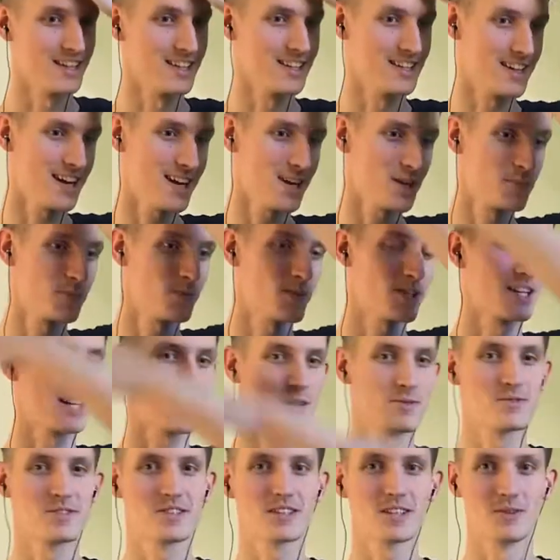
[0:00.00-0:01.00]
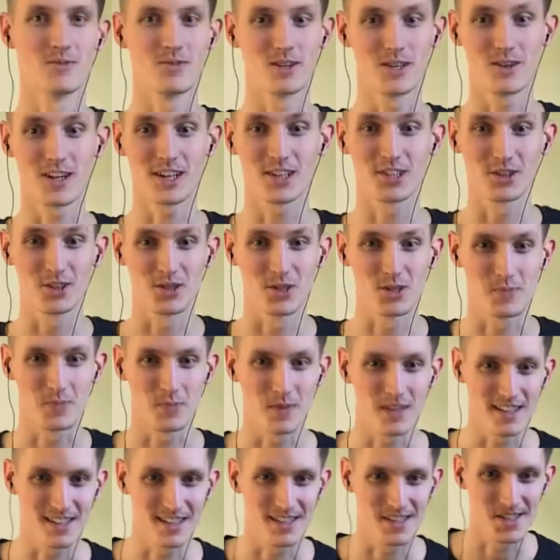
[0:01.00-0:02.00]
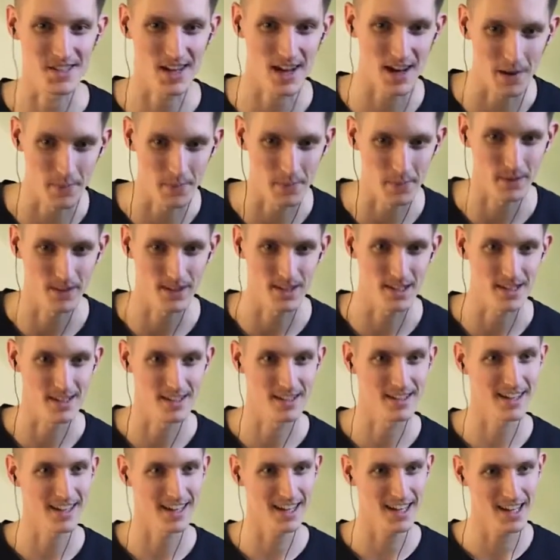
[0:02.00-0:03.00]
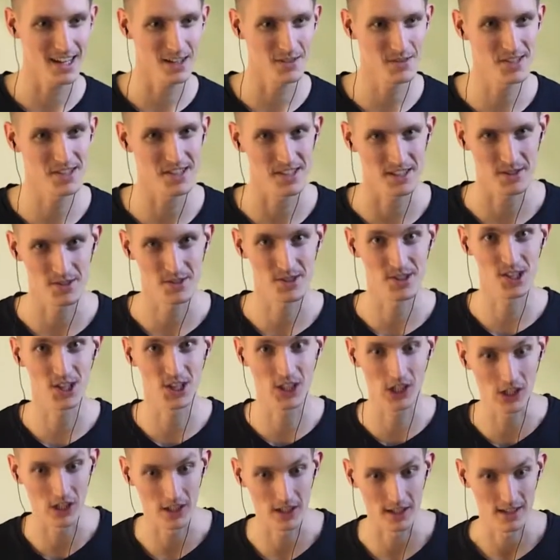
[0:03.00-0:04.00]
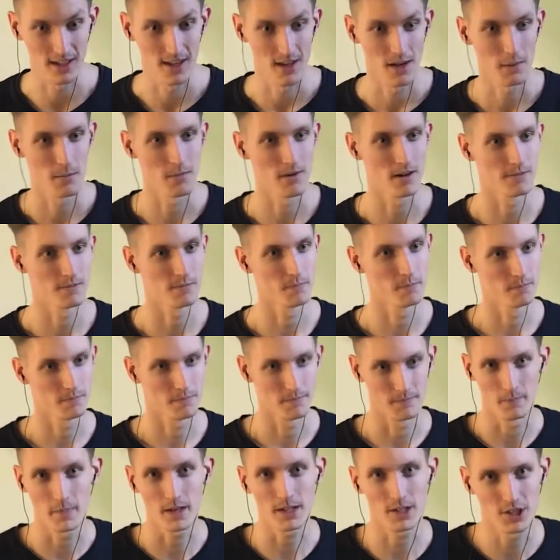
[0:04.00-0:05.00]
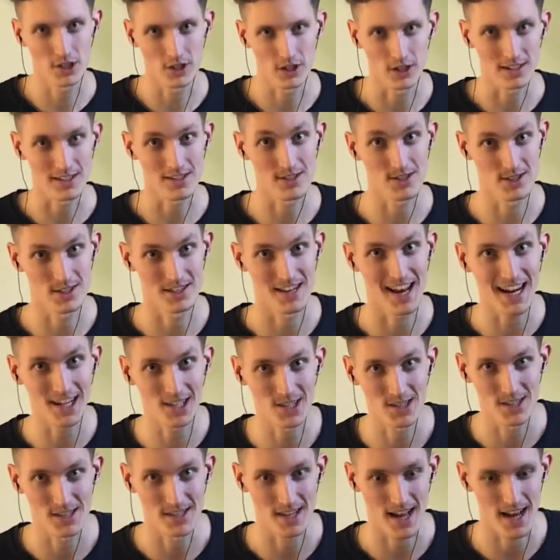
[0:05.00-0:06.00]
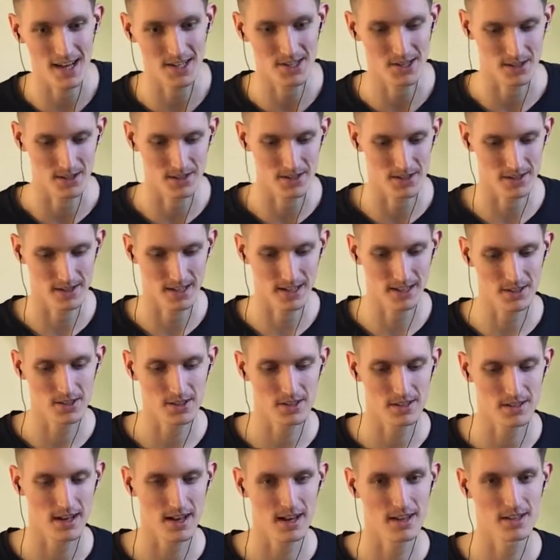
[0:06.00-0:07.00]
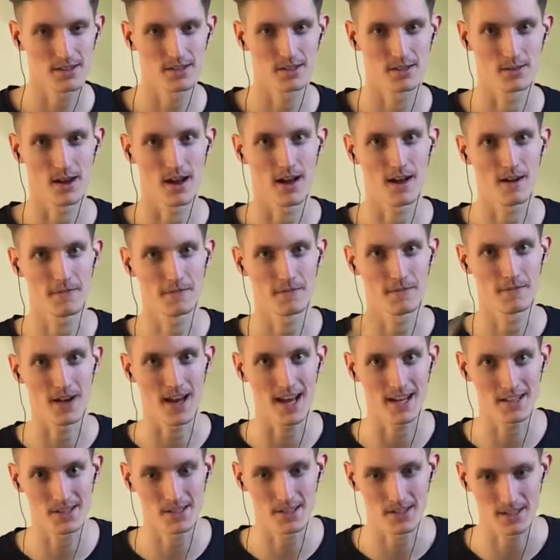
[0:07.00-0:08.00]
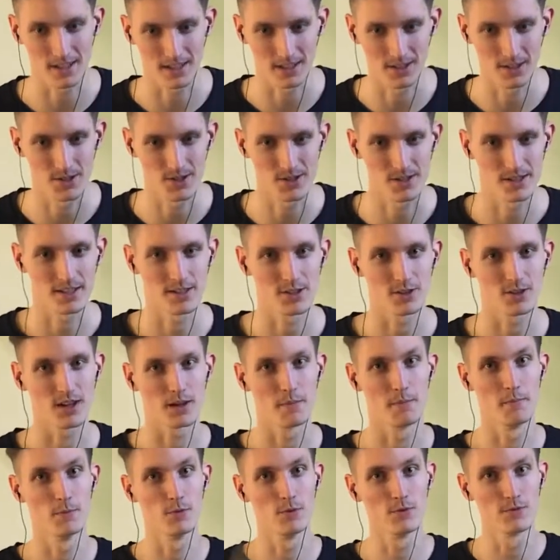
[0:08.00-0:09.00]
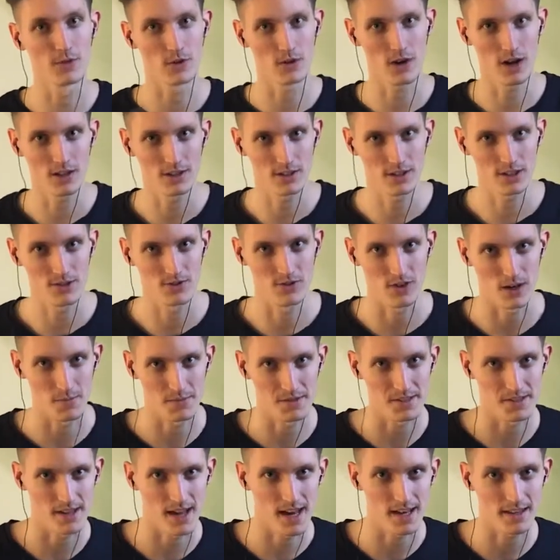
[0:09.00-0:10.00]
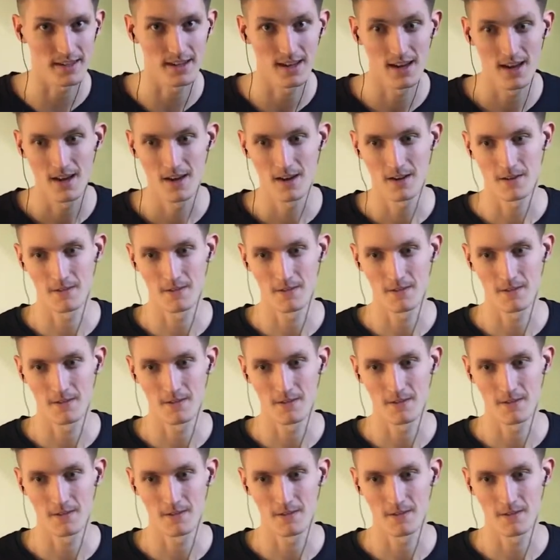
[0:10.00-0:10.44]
the hard part comes in. When you actually speed this up, it kind of sounds good, but make sure this is an exercise. So this is an exercise to have fast singles that you can move around the drum set.